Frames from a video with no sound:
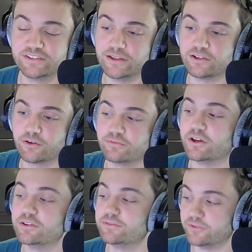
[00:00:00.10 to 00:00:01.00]
say Curve
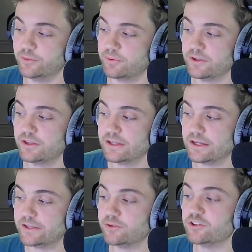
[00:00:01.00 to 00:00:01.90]
does flip
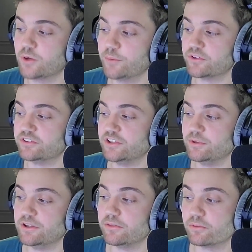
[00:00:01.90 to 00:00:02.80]
Uniswap for
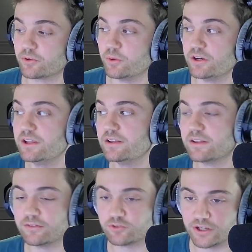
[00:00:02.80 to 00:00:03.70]
CB ETH liquidity, and
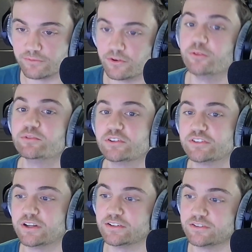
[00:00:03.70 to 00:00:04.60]
that trading volume
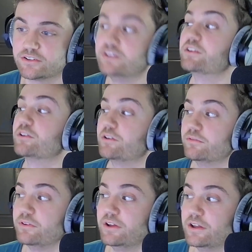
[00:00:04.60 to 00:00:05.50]
starts getting sucked into
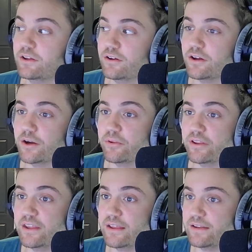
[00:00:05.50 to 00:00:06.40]
Curve. Well,
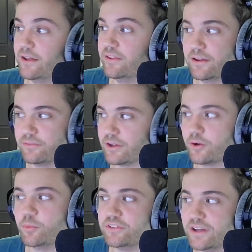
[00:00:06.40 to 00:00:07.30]
then now they have like
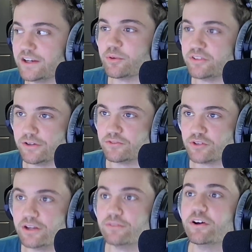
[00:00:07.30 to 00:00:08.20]
almost 90% of
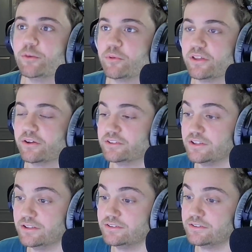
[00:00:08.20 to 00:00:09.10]
trading volume with
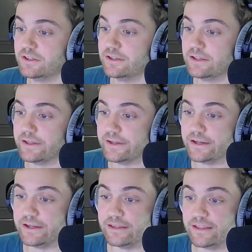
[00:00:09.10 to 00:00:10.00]
LSDs,
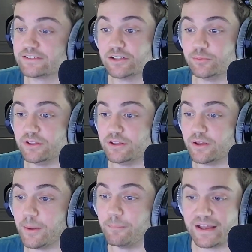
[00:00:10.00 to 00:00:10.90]
and that's going to
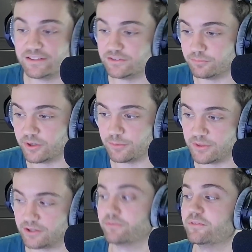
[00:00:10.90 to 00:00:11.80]
be a massive moneymaker for